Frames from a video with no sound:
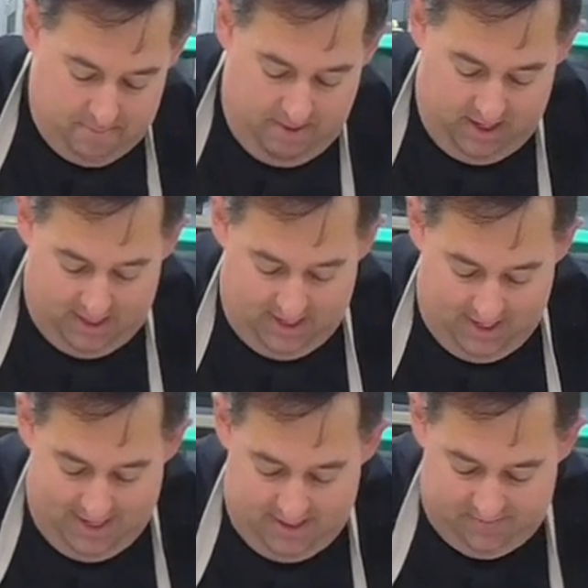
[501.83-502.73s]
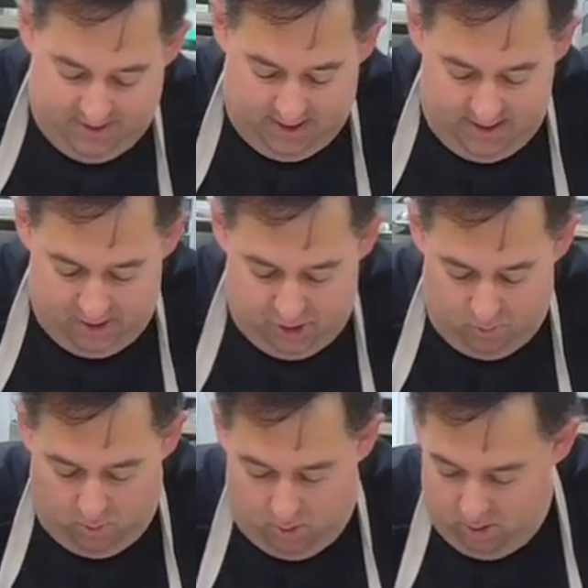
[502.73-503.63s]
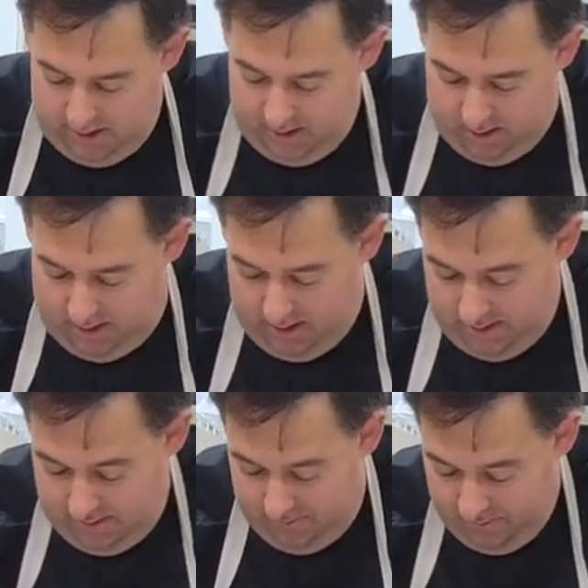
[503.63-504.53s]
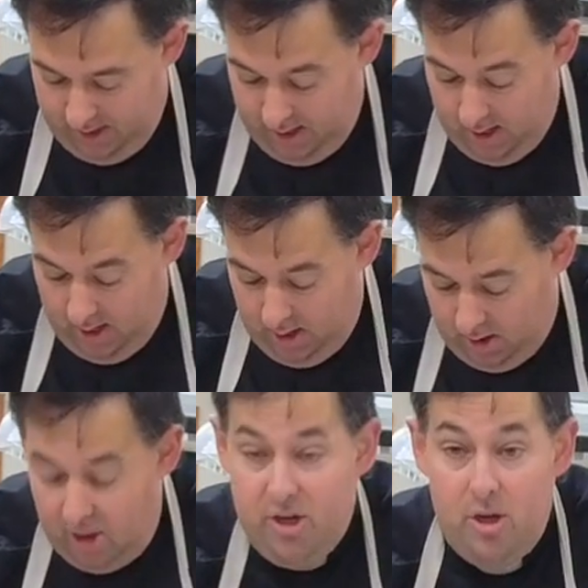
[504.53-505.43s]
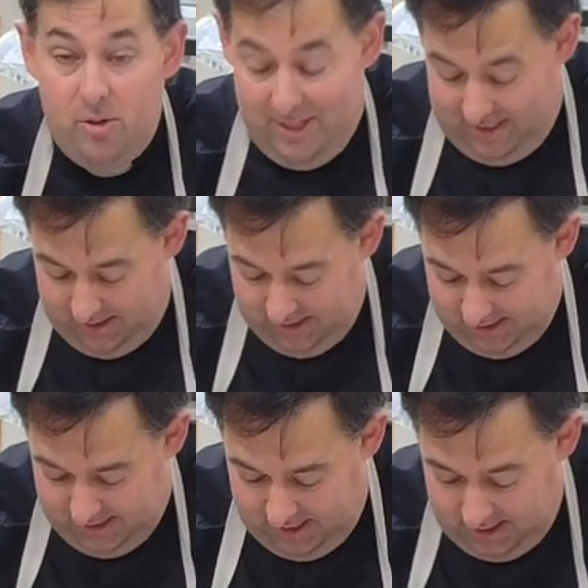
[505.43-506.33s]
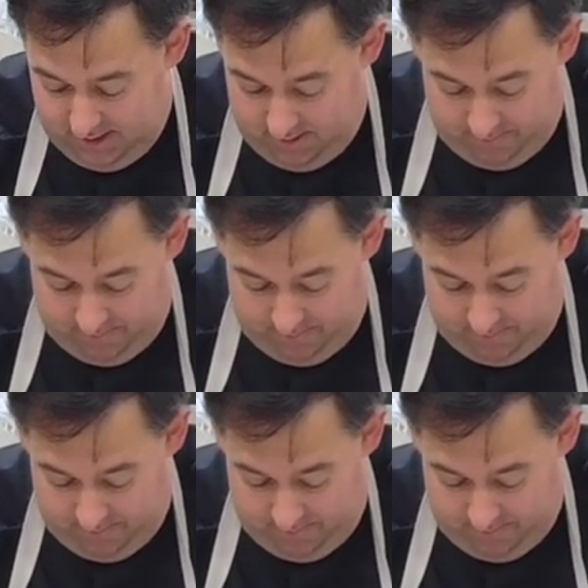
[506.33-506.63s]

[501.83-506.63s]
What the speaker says: Make it kind of tight as you're rolling along. Good news, it didn't stick.